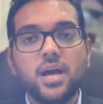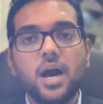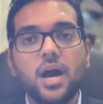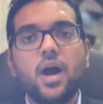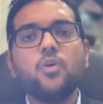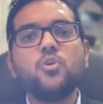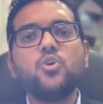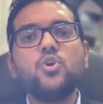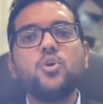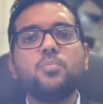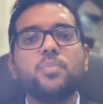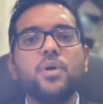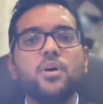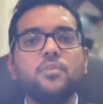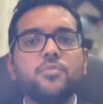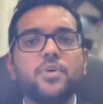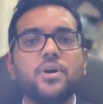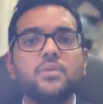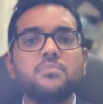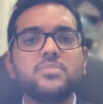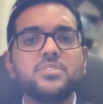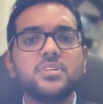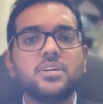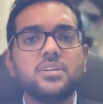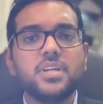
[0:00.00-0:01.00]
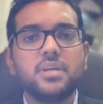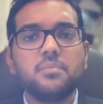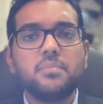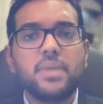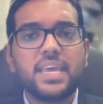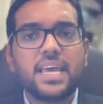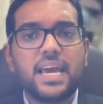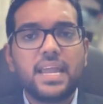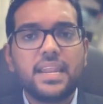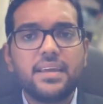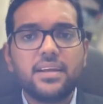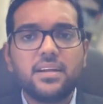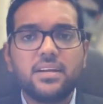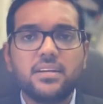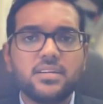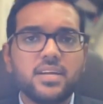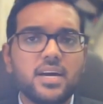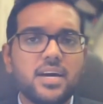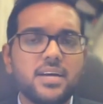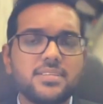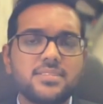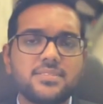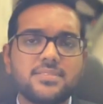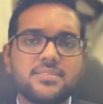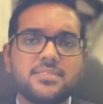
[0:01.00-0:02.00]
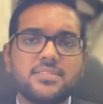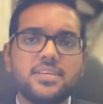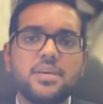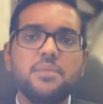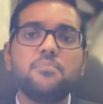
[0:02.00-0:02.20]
how to perform certain mechanical tasks,